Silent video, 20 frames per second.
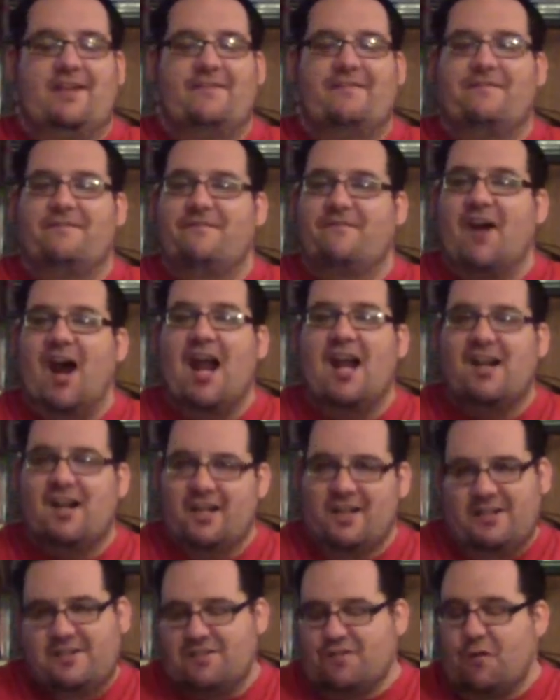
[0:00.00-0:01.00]

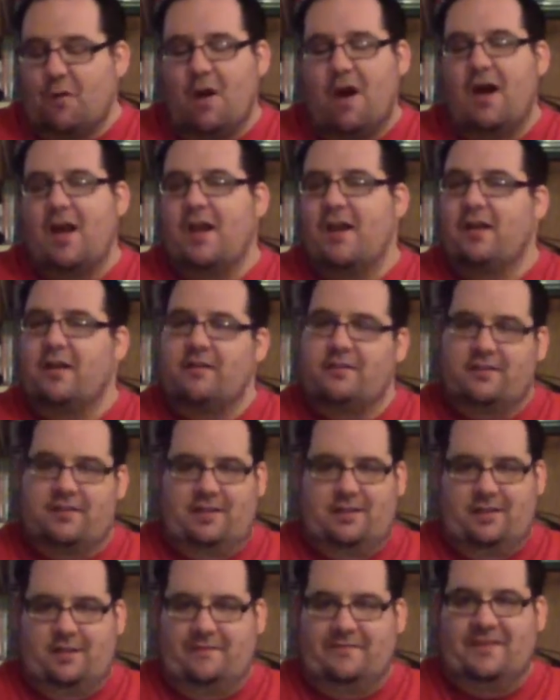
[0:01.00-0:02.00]
firing squad of
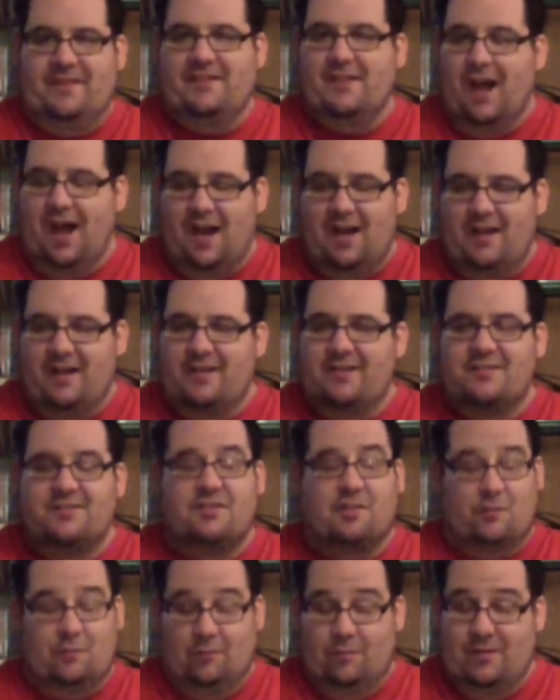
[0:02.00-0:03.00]
the
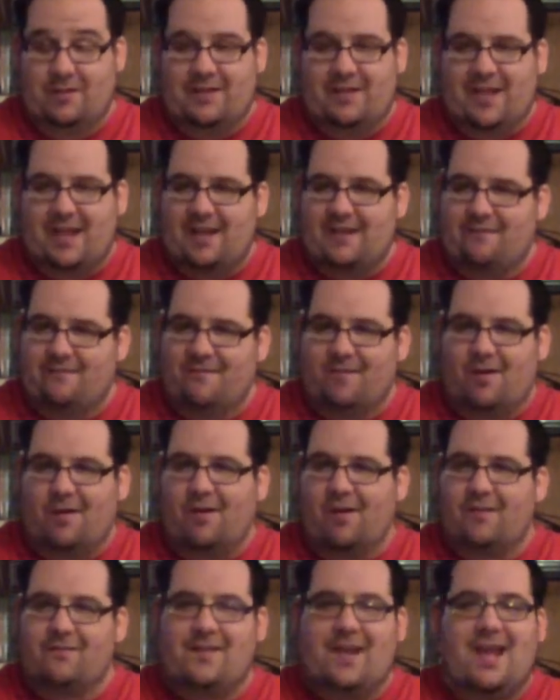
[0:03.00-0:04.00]
Tongans would get
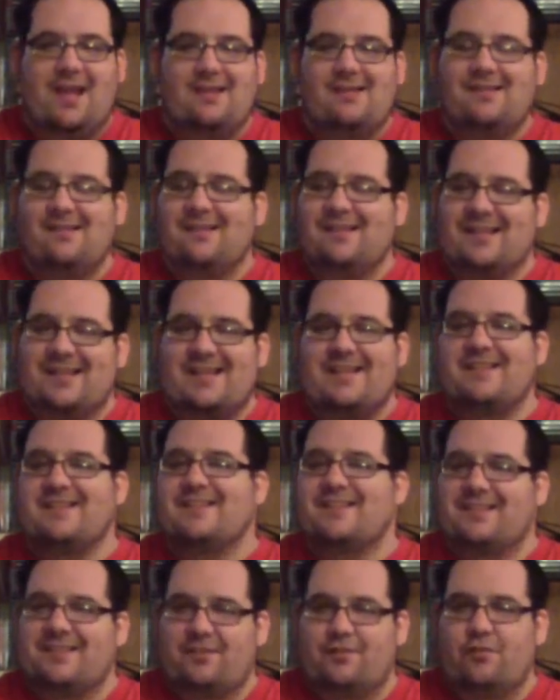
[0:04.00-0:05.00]
involved and
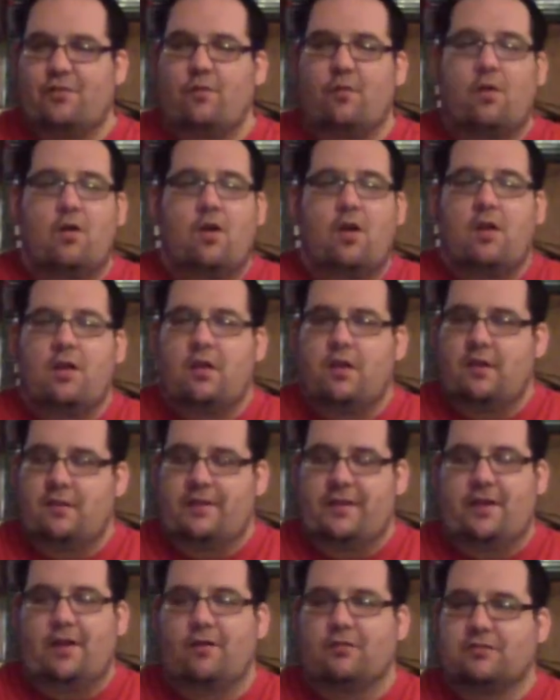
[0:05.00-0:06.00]
lead to
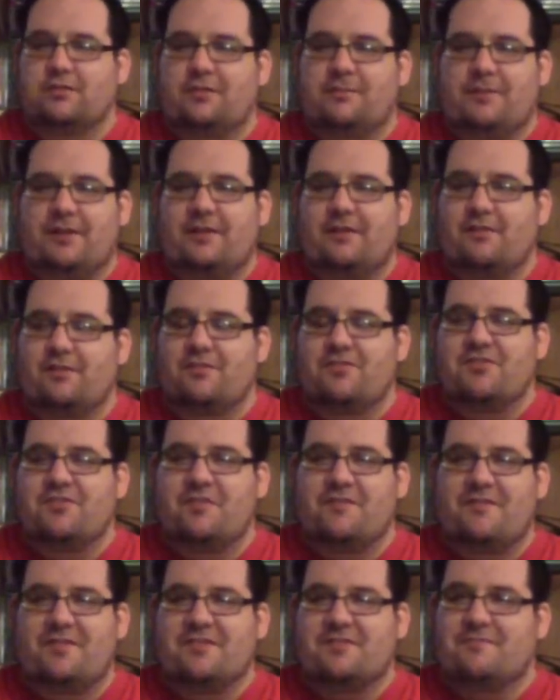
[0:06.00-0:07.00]
the ultimate
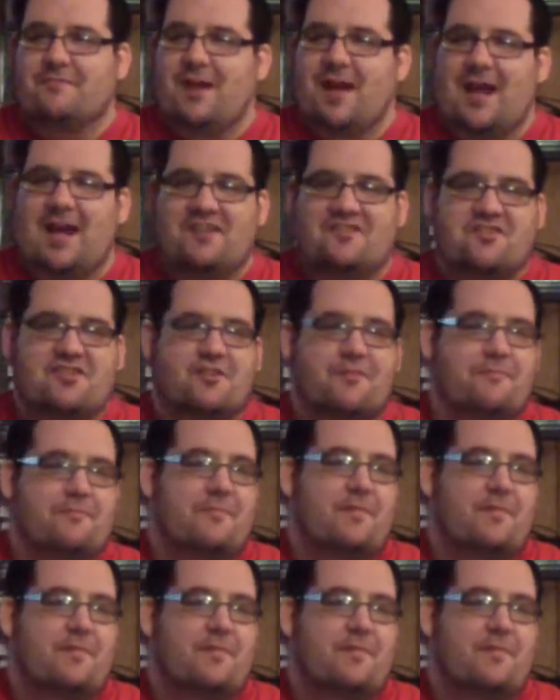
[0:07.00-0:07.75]
closure of this match.